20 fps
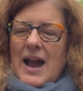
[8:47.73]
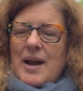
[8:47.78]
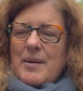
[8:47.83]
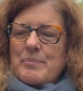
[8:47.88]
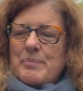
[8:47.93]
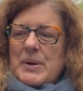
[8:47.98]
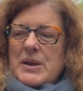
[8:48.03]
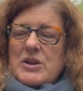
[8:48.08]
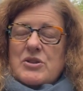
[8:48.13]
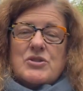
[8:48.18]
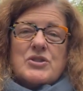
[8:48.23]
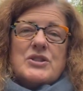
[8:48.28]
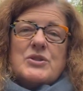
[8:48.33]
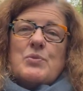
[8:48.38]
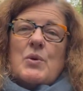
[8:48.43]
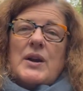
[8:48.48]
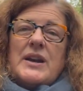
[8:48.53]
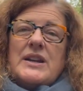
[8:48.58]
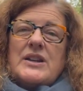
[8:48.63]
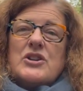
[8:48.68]
but you're just
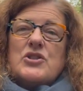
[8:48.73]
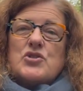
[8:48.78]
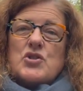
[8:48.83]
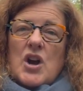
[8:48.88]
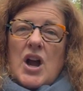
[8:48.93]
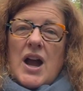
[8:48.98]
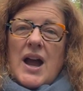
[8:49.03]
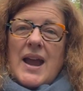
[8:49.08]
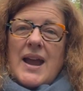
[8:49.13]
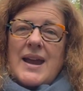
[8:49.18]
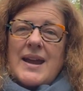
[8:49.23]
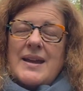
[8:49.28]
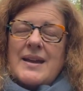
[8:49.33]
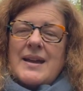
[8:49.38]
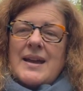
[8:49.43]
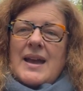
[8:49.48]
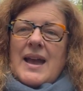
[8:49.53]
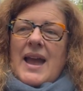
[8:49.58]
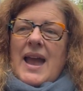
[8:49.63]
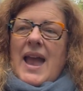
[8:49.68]
wanting to try.
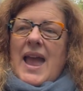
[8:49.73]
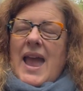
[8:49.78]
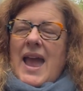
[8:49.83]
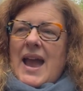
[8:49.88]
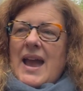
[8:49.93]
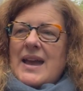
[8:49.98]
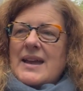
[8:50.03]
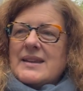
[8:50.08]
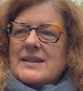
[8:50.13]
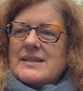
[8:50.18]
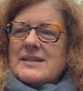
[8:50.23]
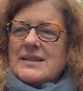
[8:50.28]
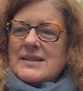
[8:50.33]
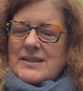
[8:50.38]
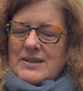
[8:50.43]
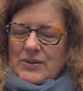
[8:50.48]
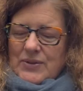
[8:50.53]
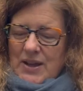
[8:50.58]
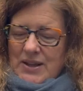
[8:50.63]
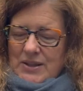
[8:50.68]
And
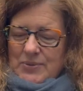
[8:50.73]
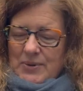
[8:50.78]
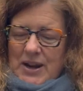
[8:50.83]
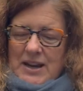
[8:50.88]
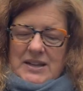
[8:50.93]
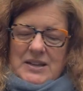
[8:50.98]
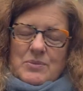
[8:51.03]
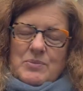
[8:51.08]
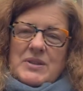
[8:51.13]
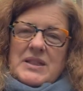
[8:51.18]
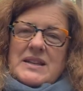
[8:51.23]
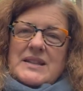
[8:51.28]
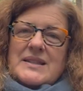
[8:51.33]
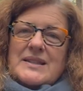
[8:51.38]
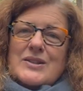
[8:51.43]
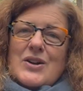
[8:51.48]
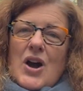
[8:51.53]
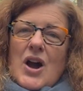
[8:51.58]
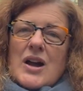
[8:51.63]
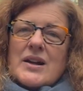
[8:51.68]
so that's what I did with these
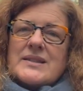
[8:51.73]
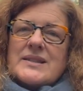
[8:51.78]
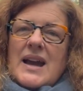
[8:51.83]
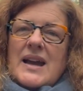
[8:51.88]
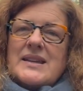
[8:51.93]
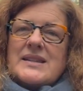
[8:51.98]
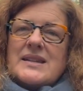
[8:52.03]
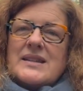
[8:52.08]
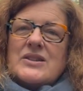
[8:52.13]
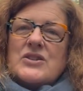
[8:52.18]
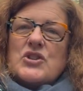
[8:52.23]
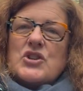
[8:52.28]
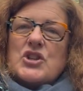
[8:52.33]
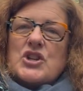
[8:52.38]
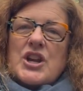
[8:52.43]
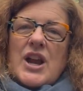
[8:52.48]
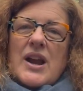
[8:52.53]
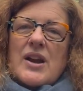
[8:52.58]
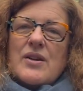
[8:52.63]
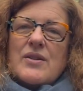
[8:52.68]
socks. I didn't
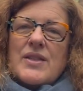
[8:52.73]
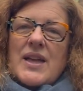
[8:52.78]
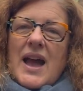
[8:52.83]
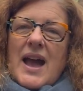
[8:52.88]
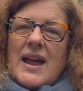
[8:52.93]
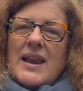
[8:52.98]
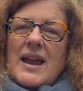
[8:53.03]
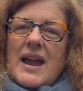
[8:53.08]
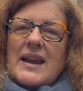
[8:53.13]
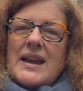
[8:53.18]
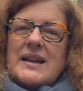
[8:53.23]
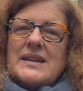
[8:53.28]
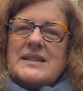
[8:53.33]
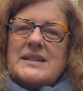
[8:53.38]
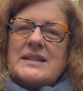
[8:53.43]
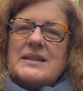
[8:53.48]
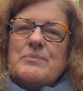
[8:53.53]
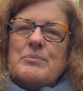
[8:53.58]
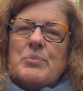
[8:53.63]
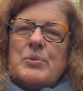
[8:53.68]
share that, and I
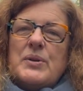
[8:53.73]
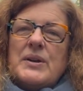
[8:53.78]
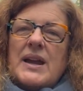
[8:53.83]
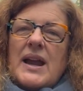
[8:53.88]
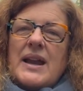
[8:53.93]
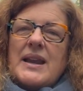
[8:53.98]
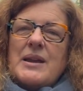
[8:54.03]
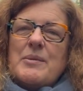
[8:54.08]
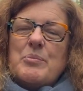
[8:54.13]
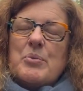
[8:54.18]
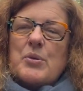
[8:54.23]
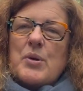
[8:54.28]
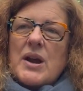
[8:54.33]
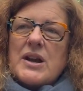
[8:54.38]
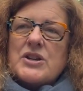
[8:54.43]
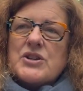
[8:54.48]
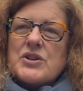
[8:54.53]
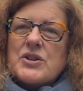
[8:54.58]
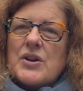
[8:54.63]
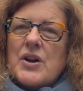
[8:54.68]
didn't put any
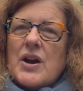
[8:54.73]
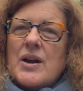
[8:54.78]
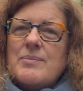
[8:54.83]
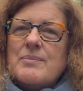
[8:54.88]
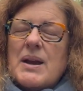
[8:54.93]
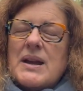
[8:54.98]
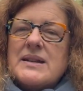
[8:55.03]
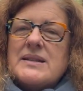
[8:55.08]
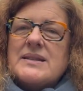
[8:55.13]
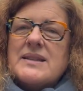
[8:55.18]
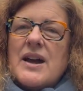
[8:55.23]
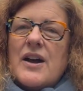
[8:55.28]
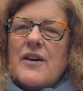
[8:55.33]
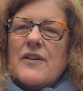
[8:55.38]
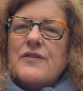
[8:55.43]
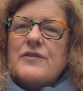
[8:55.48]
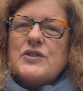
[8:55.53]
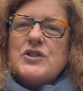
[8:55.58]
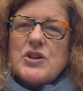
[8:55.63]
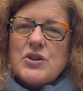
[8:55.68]
pressure on
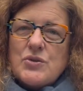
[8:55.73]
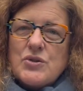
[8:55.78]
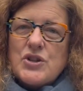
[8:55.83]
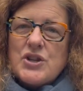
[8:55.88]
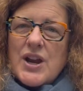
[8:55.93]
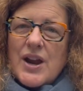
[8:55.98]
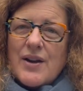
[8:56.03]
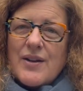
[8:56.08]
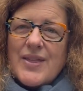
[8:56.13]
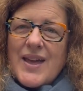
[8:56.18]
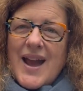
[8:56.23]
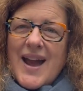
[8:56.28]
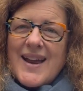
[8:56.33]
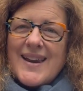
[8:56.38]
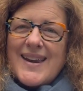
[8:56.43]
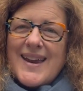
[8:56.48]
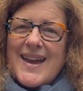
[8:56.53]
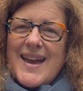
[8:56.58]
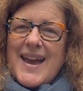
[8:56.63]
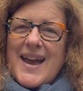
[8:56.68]
myself to share
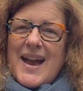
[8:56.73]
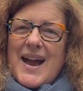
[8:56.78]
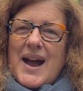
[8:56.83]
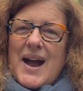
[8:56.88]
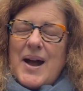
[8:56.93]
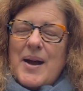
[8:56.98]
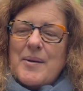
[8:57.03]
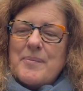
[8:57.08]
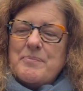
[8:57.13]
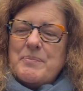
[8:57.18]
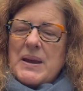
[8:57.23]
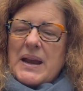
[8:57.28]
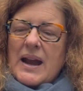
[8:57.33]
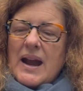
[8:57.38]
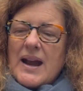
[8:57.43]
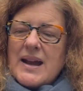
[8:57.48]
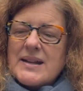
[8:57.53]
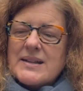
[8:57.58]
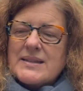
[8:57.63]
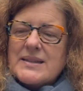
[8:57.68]
that,
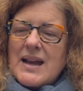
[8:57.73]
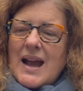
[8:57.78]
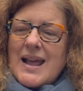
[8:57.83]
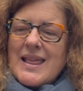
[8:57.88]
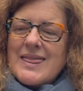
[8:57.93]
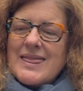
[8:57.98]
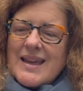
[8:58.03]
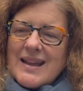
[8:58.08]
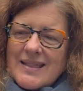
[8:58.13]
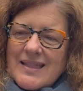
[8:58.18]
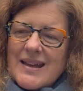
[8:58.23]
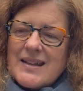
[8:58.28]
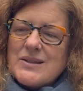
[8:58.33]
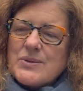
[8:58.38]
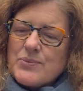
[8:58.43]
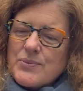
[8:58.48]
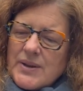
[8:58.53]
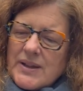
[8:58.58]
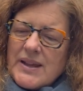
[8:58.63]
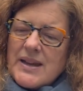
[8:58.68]
because I think
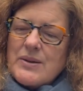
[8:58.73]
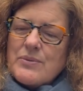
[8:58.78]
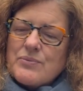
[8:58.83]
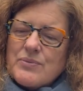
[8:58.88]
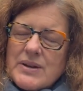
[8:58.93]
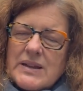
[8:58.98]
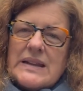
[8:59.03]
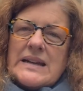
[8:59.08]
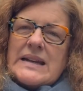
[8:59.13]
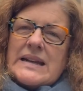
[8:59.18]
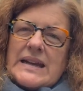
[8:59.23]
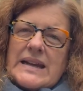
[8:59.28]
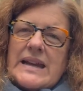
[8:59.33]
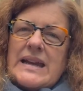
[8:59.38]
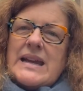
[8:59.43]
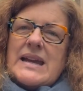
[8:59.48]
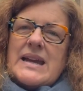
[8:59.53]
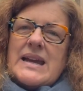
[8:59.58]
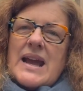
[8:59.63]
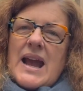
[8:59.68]
that's really, really
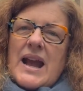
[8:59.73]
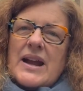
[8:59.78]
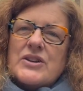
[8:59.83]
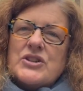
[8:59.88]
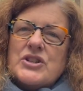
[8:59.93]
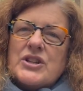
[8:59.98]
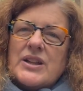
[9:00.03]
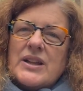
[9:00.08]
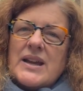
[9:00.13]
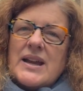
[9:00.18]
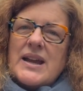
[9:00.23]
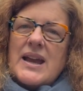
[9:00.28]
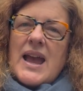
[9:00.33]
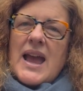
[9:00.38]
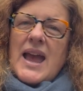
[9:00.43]
key, actually,